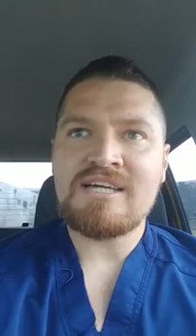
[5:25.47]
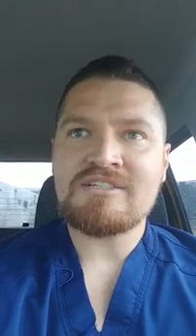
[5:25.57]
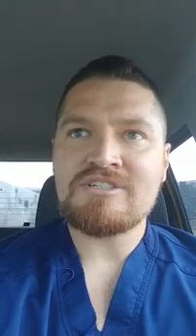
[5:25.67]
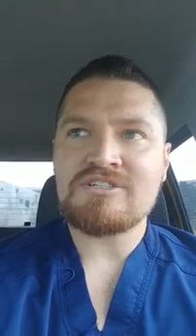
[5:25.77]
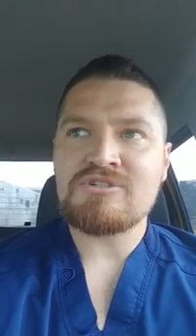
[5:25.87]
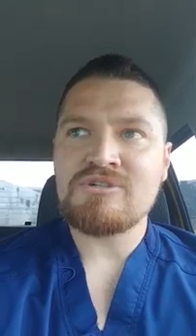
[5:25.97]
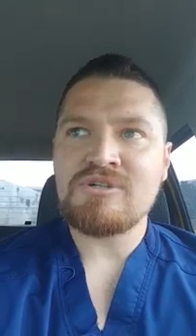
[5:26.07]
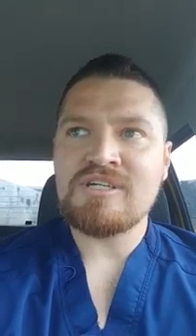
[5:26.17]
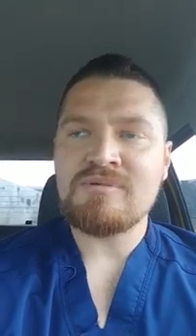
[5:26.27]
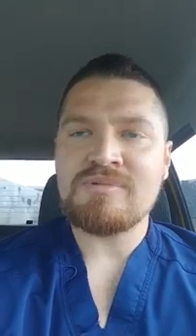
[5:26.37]
just
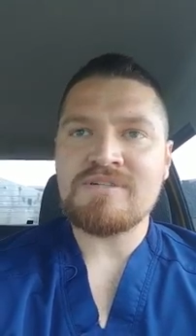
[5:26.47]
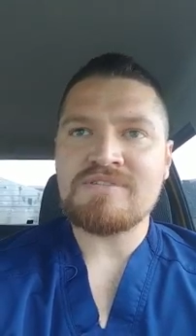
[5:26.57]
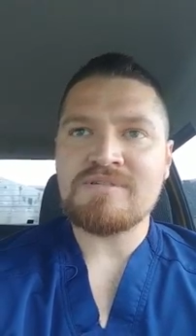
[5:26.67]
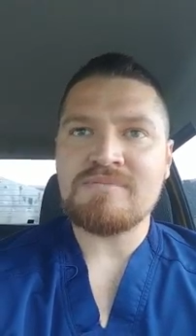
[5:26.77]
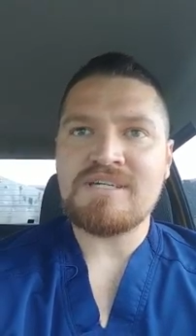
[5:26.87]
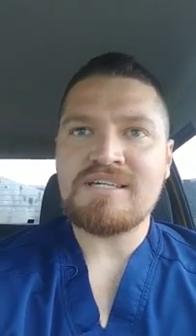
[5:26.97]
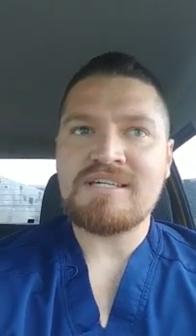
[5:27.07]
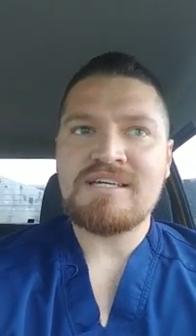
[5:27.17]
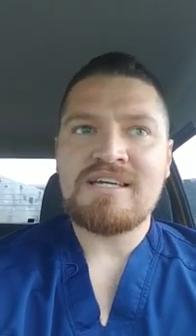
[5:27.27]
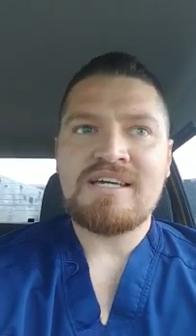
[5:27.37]
truly uplifted me.
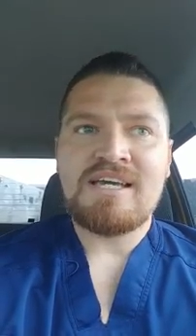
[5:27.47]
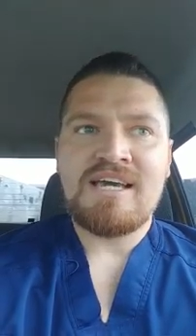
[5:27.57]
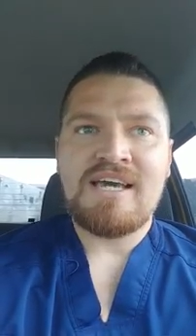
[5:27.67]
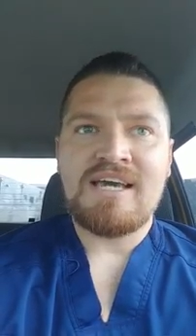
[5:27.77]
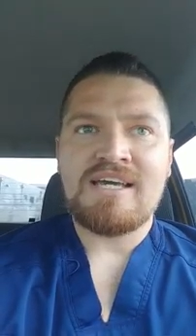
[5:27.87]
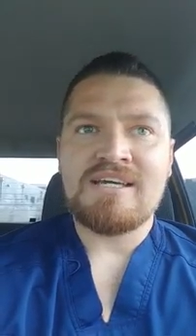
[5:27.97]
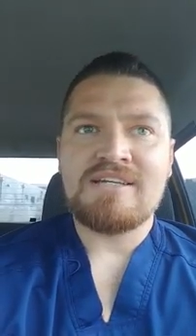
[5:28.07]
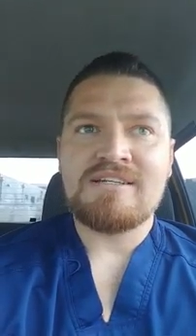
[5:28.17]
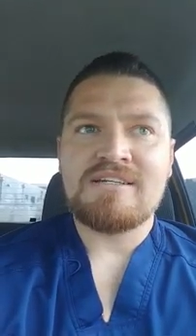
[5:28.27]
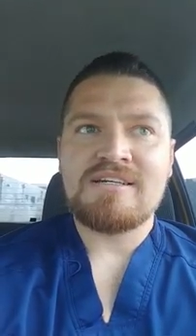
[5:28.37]

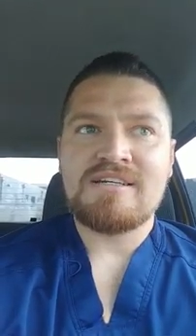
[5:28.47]
And